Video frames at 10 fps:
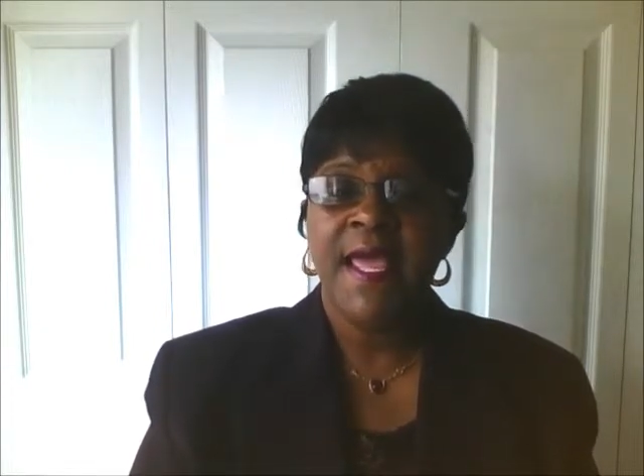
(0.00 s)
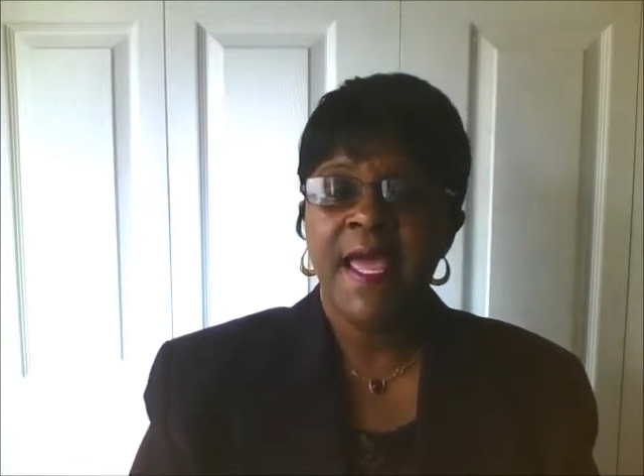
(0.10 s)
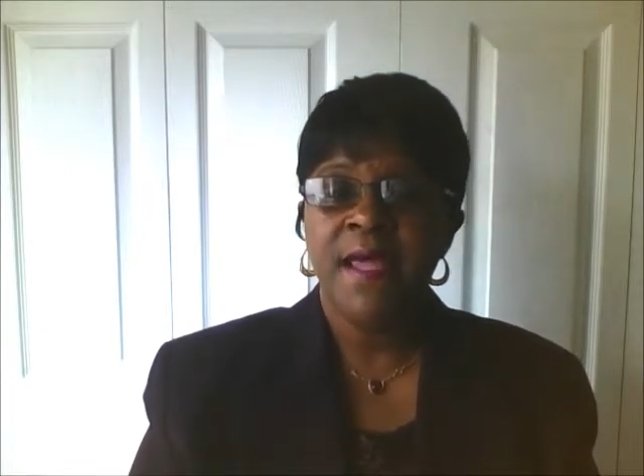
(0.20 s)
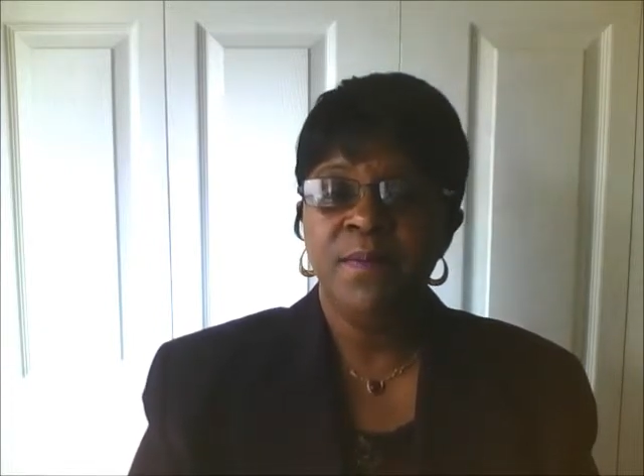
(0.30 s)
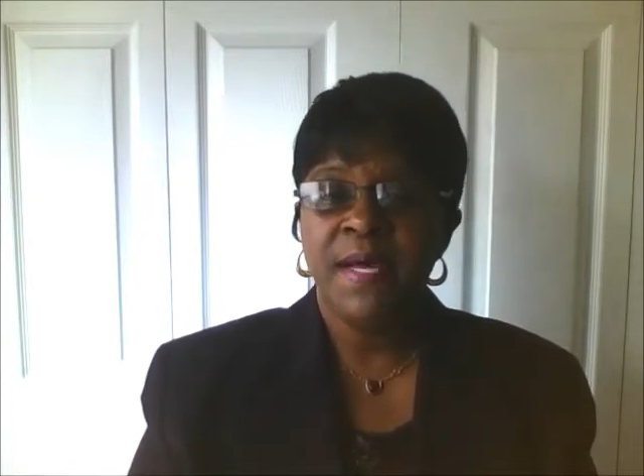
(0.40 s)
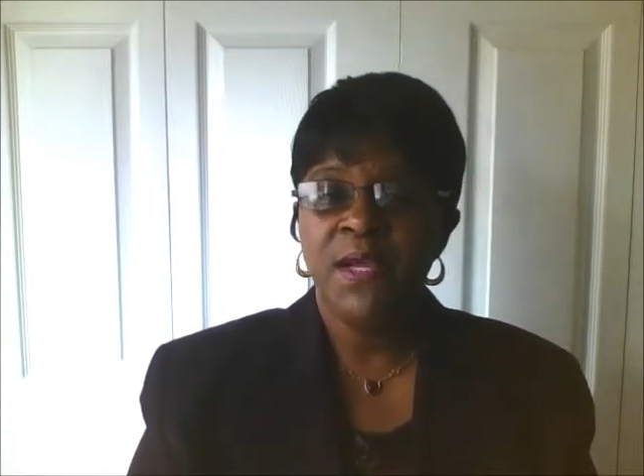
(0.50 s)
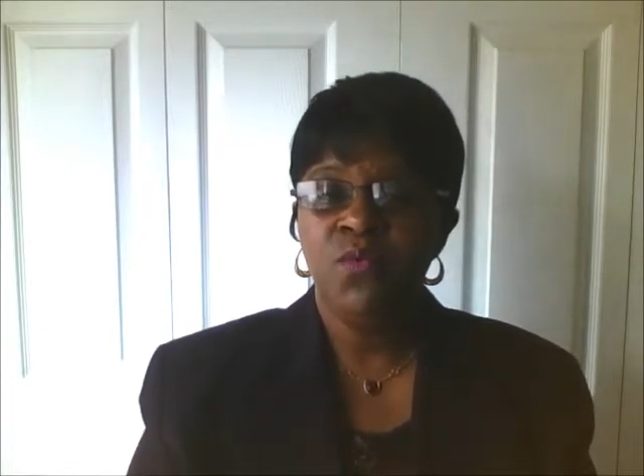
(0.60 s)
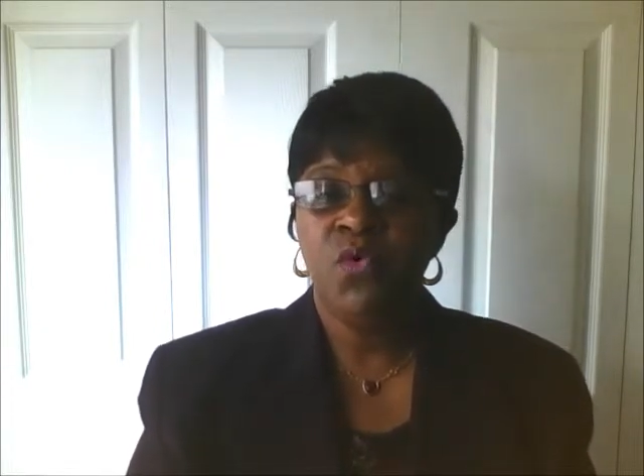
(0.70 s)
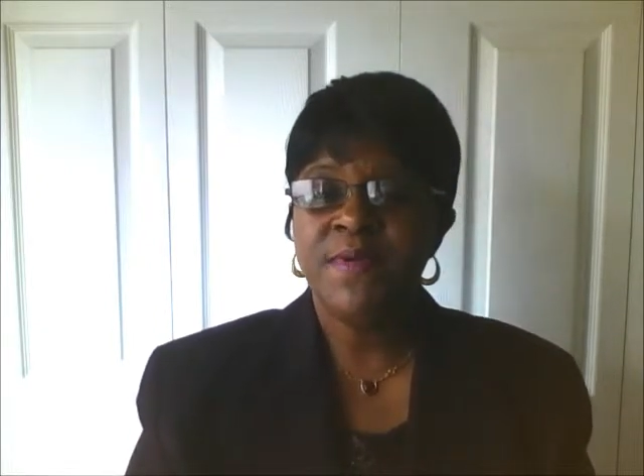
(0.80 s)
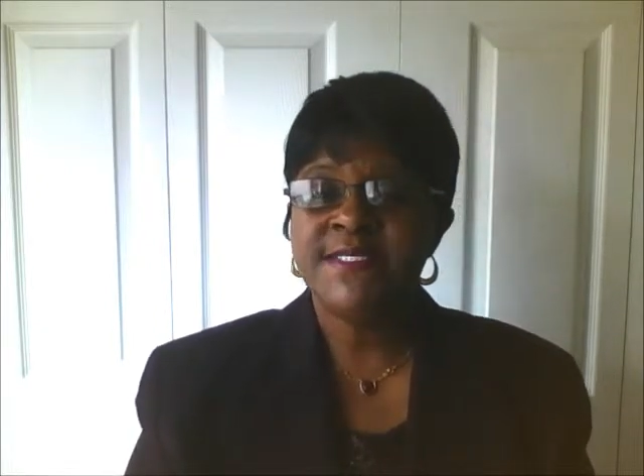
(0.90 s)
and money
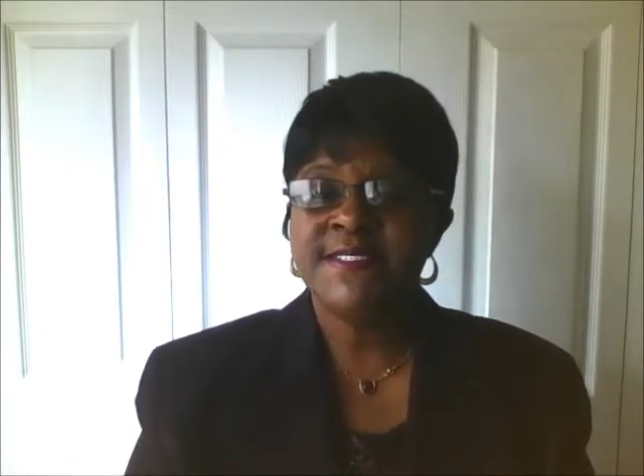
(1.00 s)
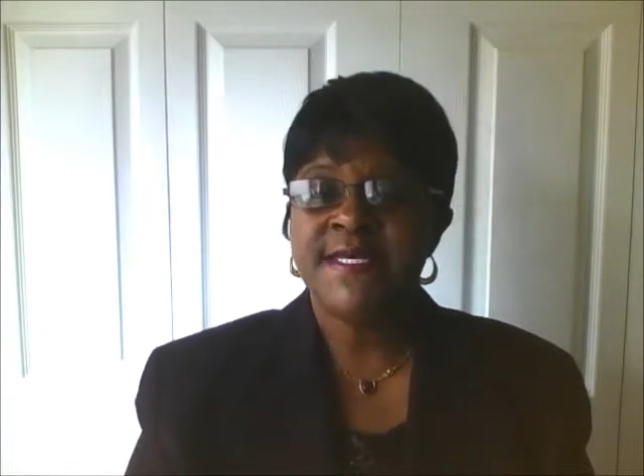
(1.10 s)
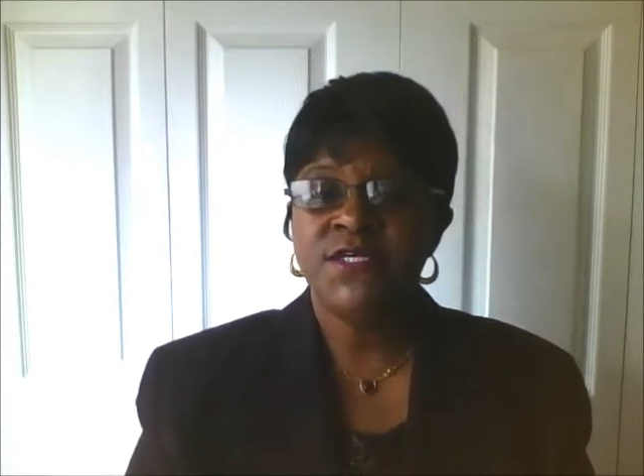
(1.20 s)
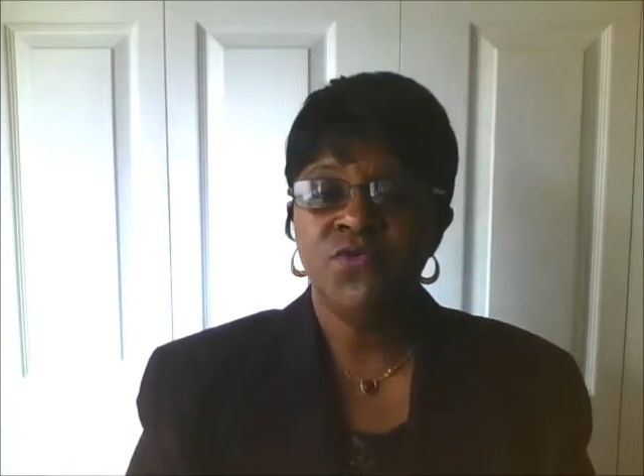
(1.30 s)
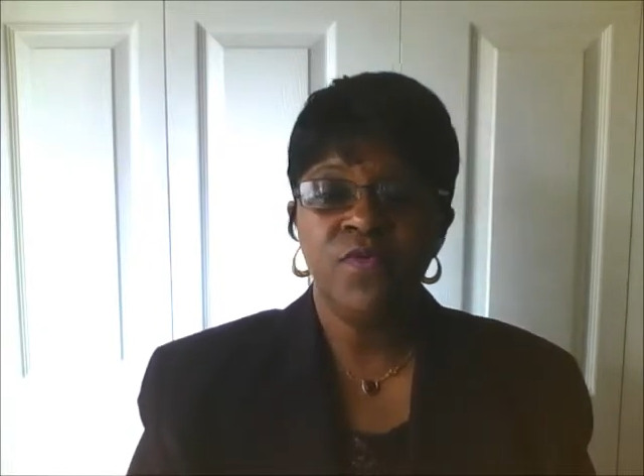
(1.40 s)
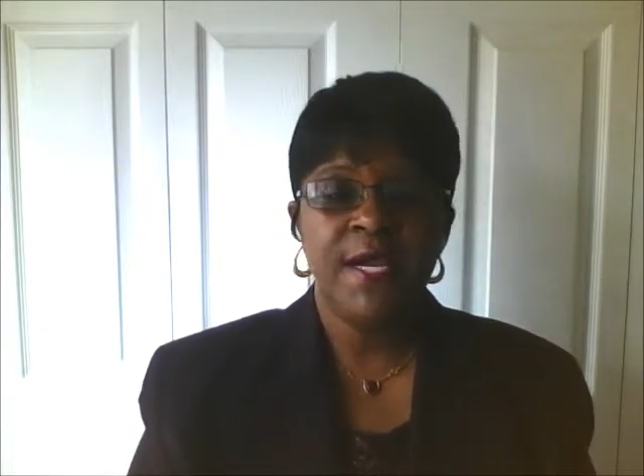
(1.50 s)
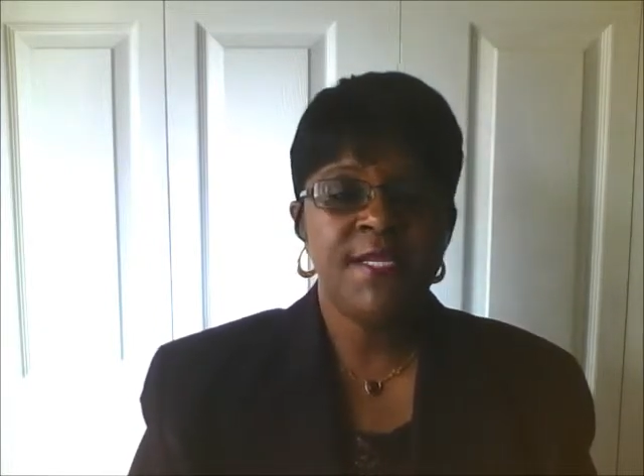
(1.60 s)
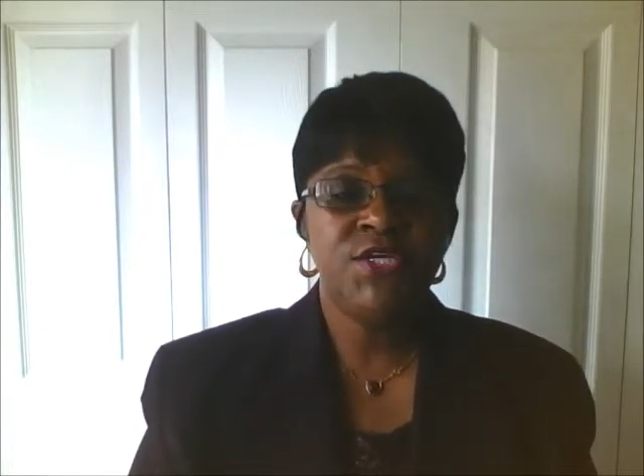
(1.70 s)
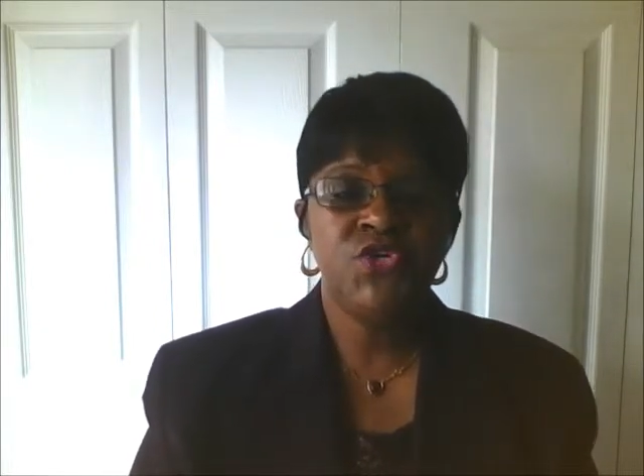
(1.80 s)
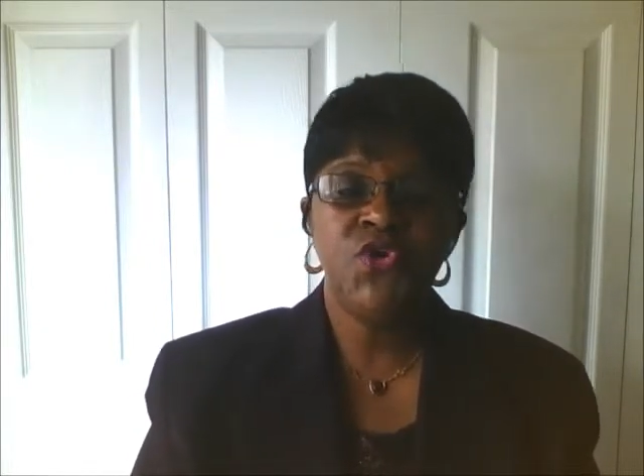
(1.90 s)
will be sent
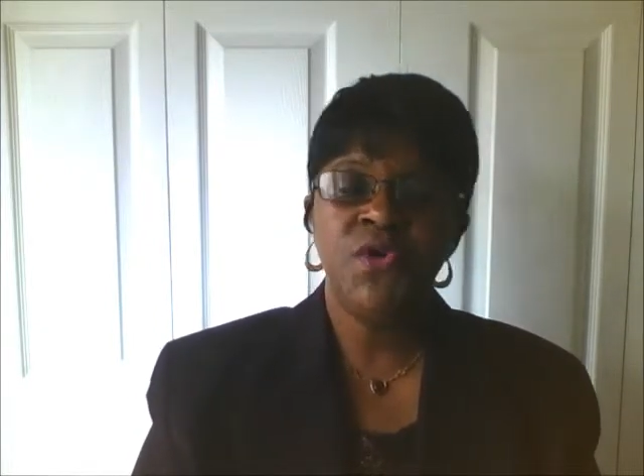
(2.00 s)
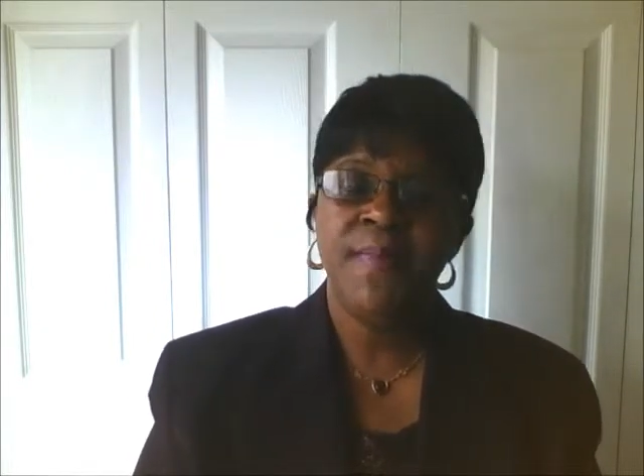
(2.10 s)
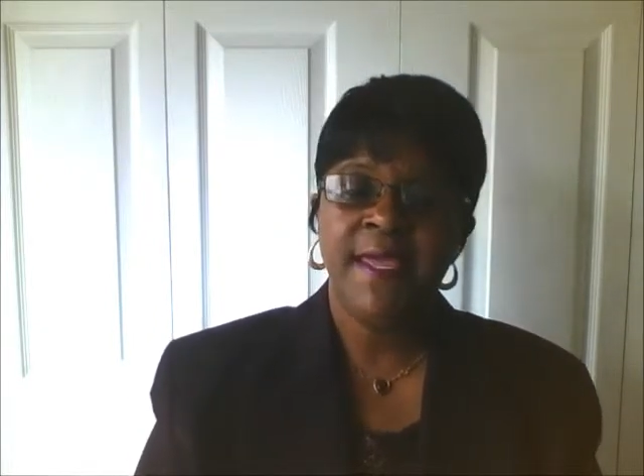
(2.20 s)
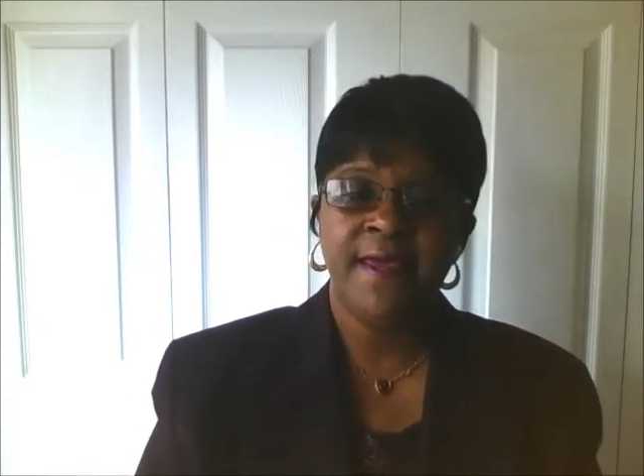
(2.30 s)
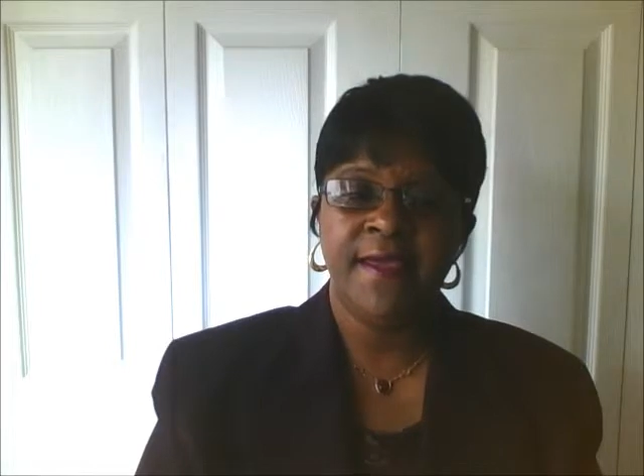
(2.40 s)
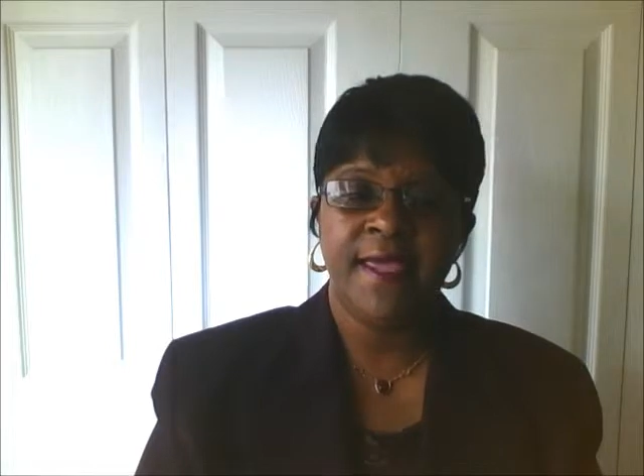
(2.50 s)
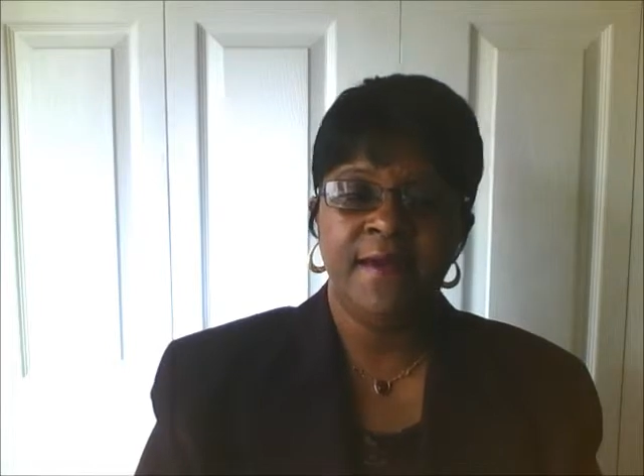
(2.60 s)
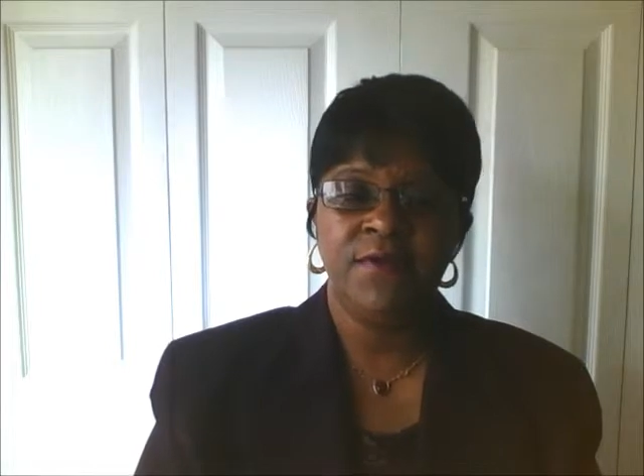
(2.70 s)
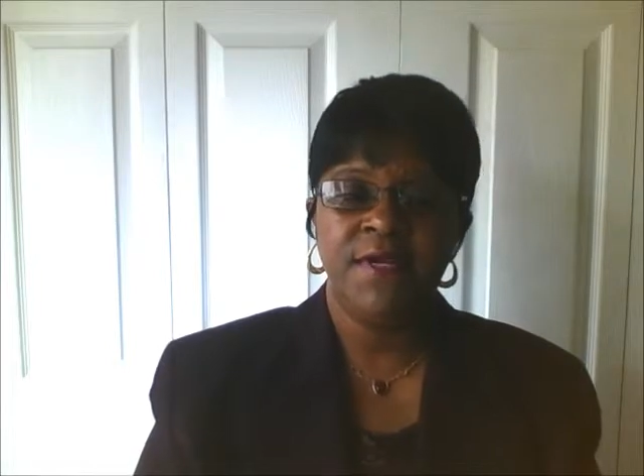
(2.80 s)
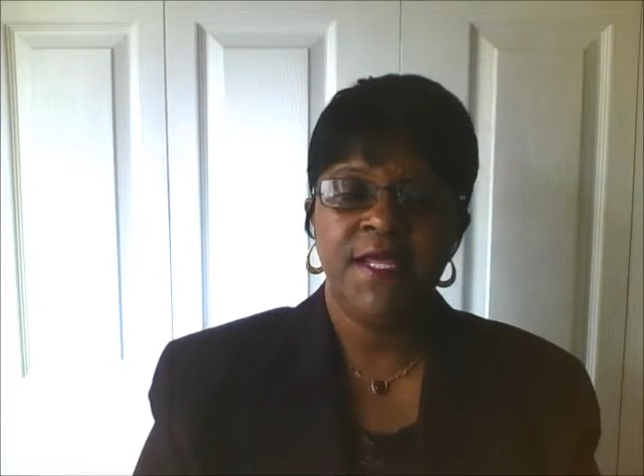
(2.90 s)
directly to your bank account.